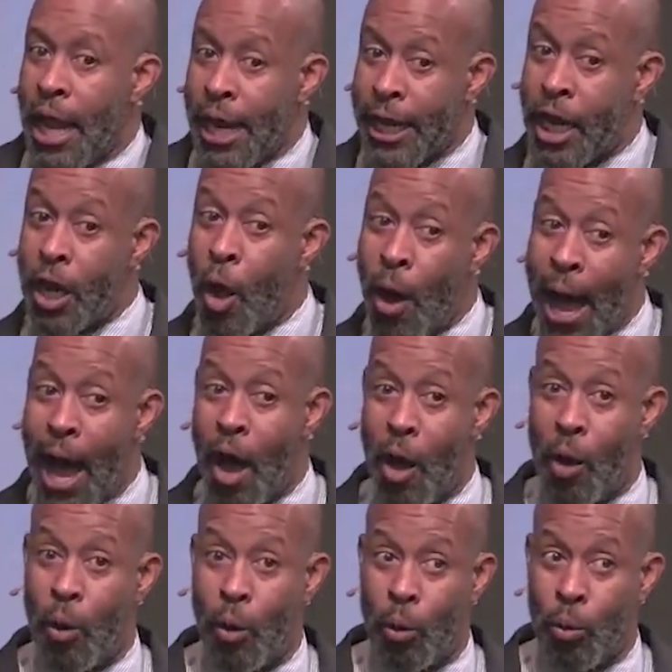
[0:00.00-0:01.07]
you know
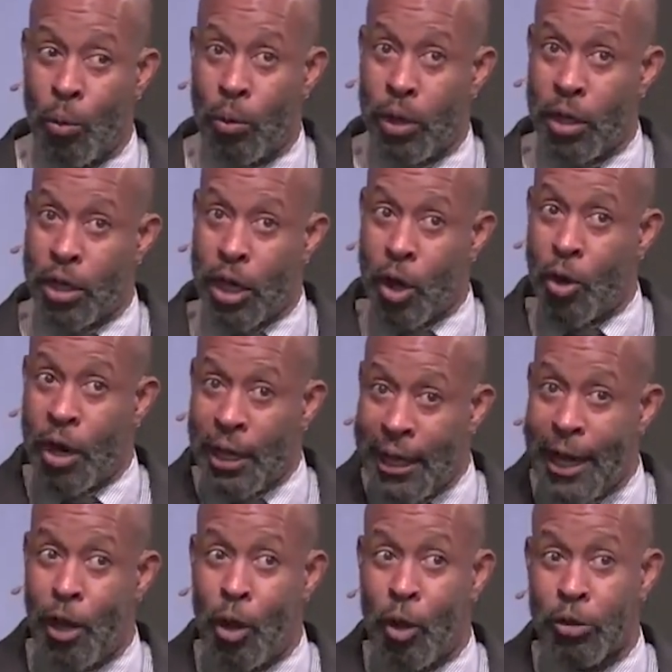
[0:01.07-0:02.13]
how you're a
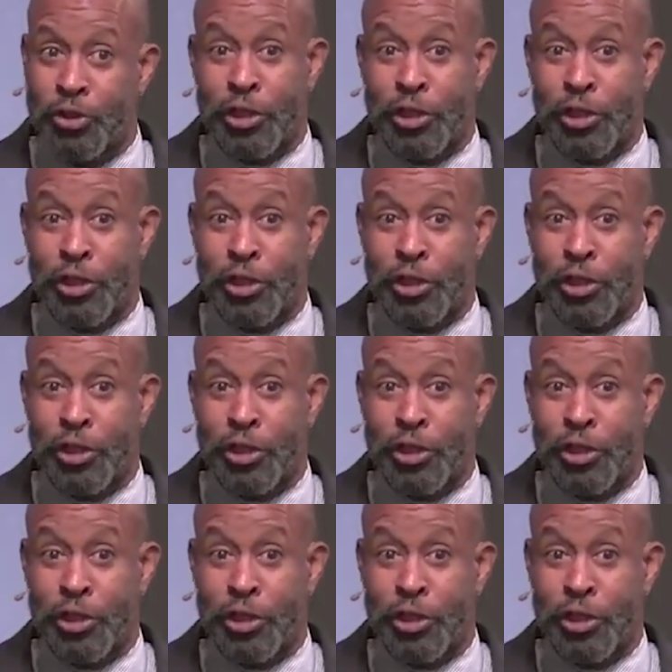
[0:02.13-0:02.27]
little